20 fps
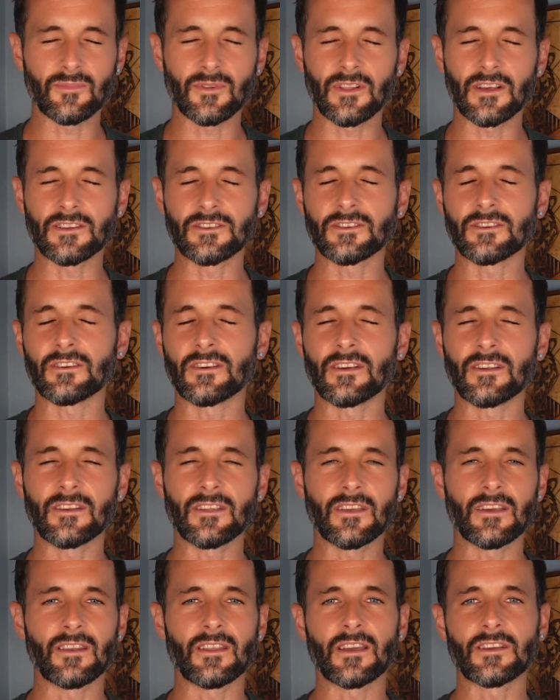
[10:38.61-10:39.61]
pleasure and
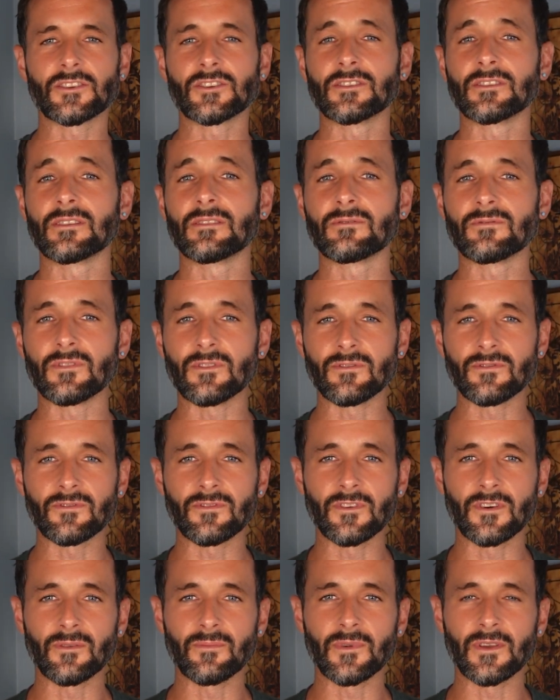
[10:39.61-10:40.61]
connection and
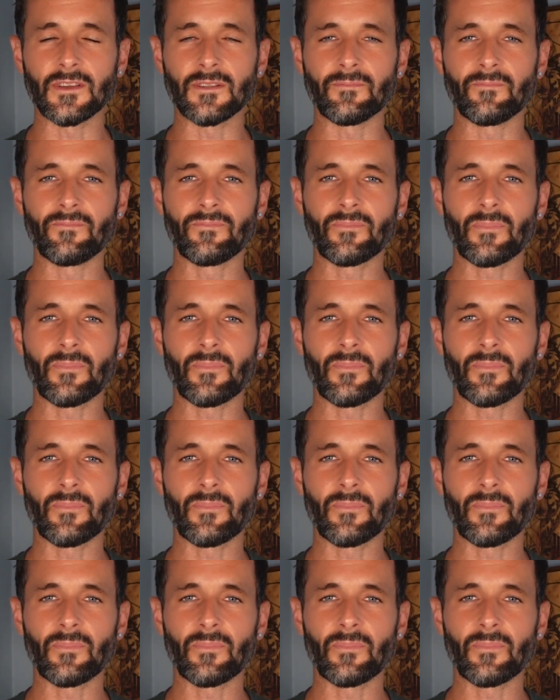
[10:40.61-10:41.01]
fulfillment